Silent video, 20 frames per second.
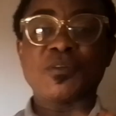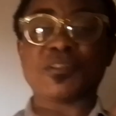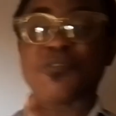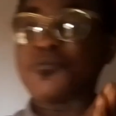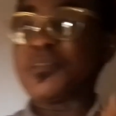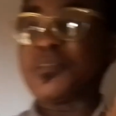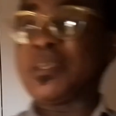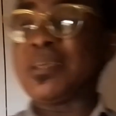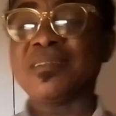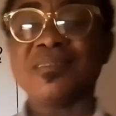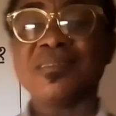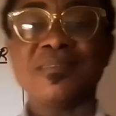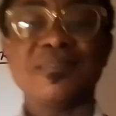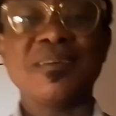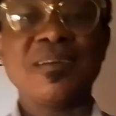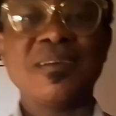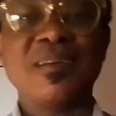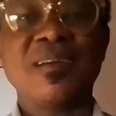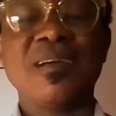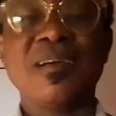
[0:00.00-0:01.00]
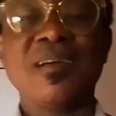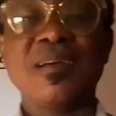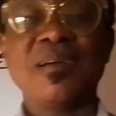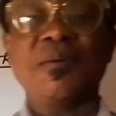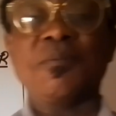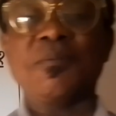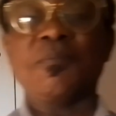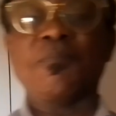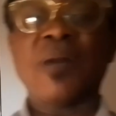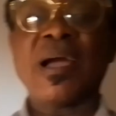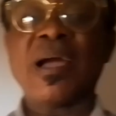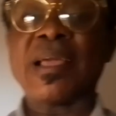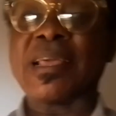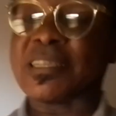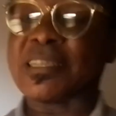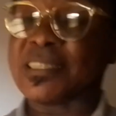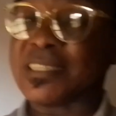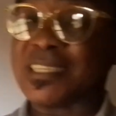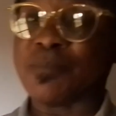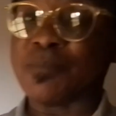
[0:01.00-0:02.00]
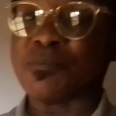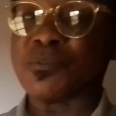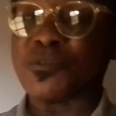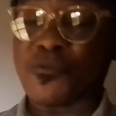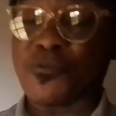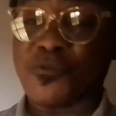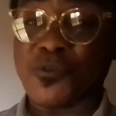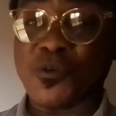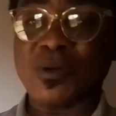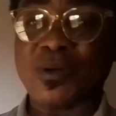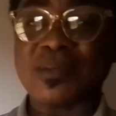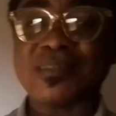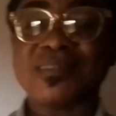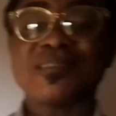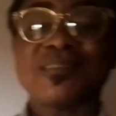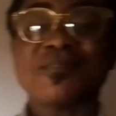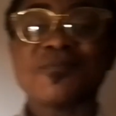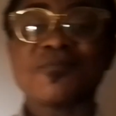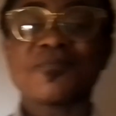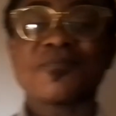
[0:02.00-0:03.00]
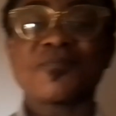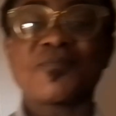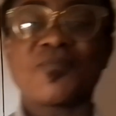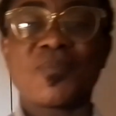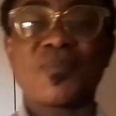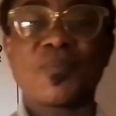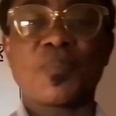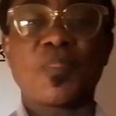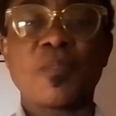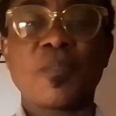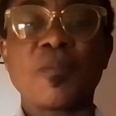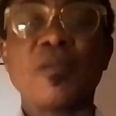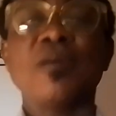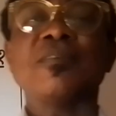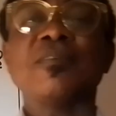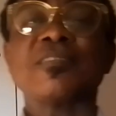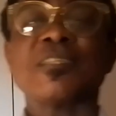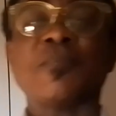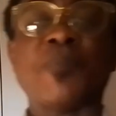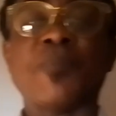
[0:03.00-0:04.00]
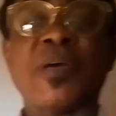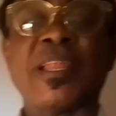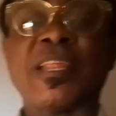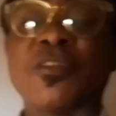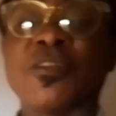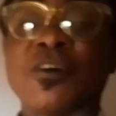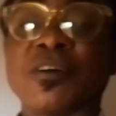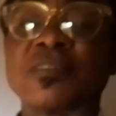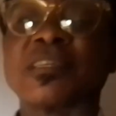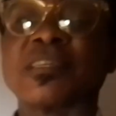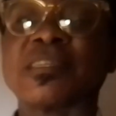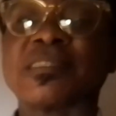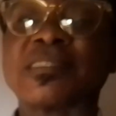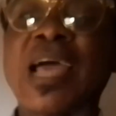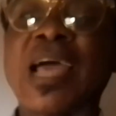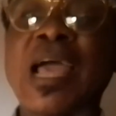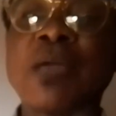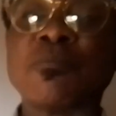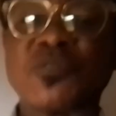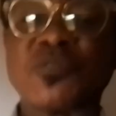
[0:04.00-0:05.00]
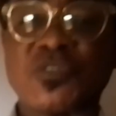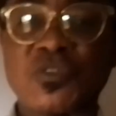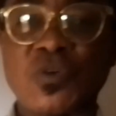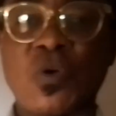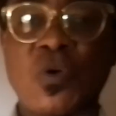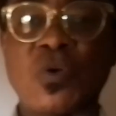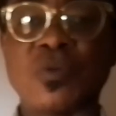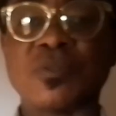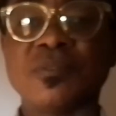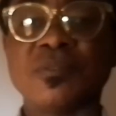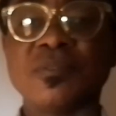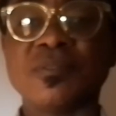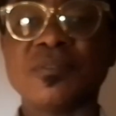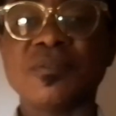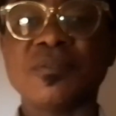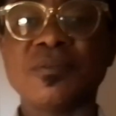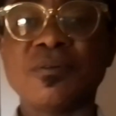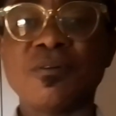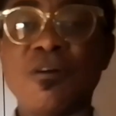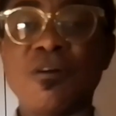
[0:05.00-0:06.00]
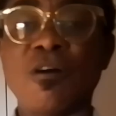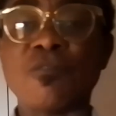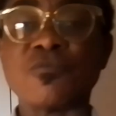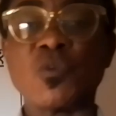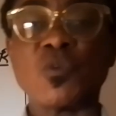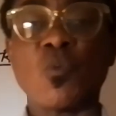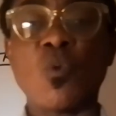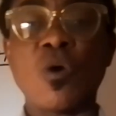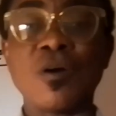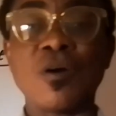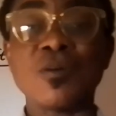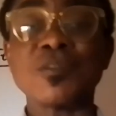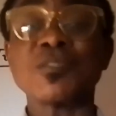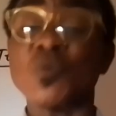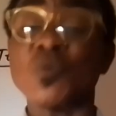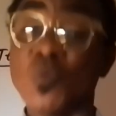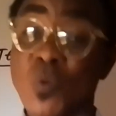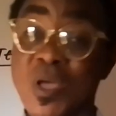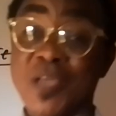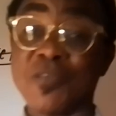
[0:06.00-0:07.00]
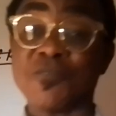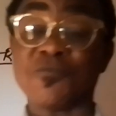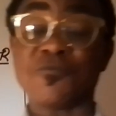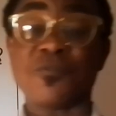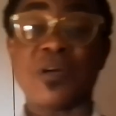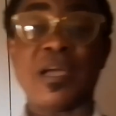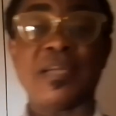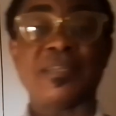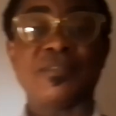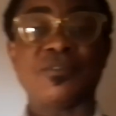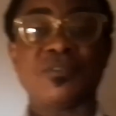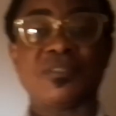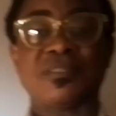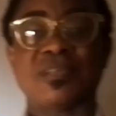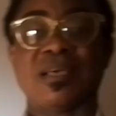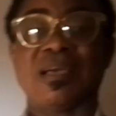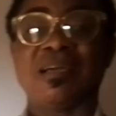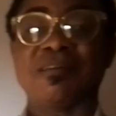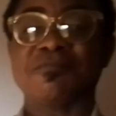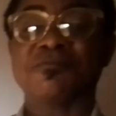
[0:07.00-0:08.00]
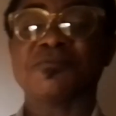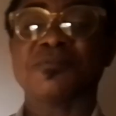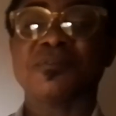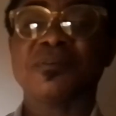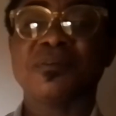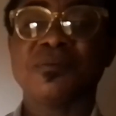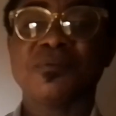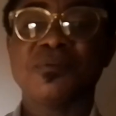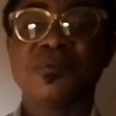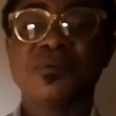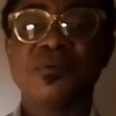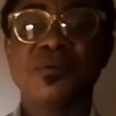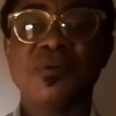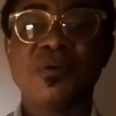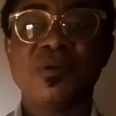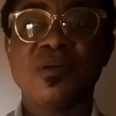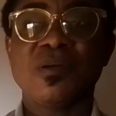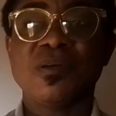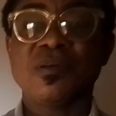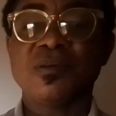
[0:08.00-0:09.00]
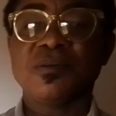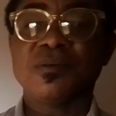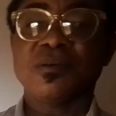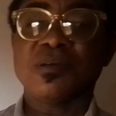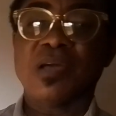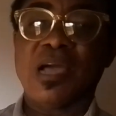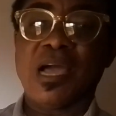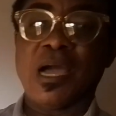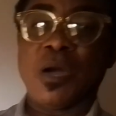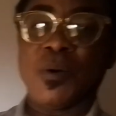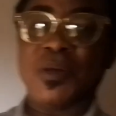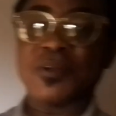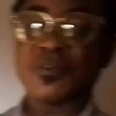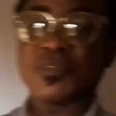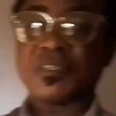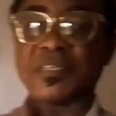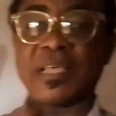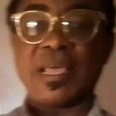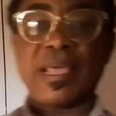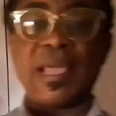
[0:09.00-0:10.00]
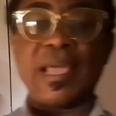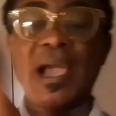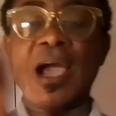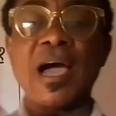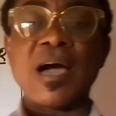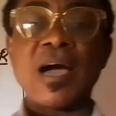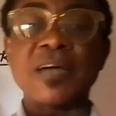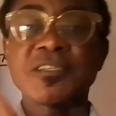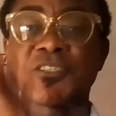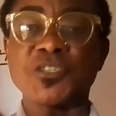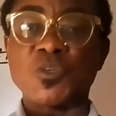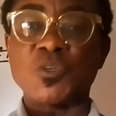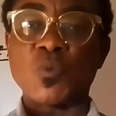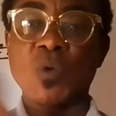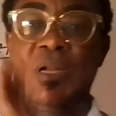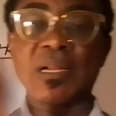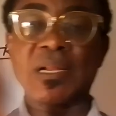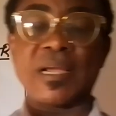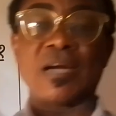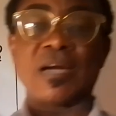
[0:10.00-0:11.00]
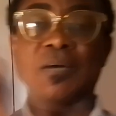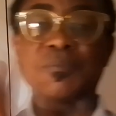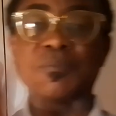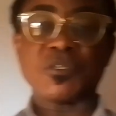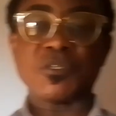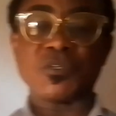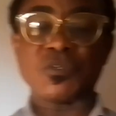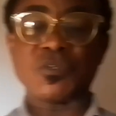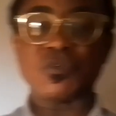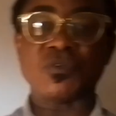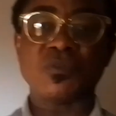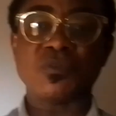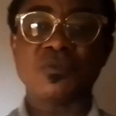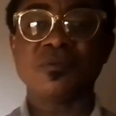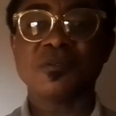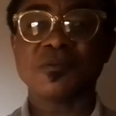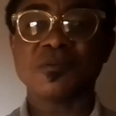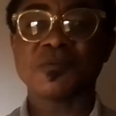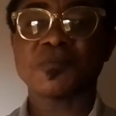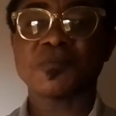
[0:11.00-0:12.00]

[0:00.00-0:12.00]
good evening, my esteemed viewers, depending on the time zone of the world where you find yourself. I want to say a hearty welcome to you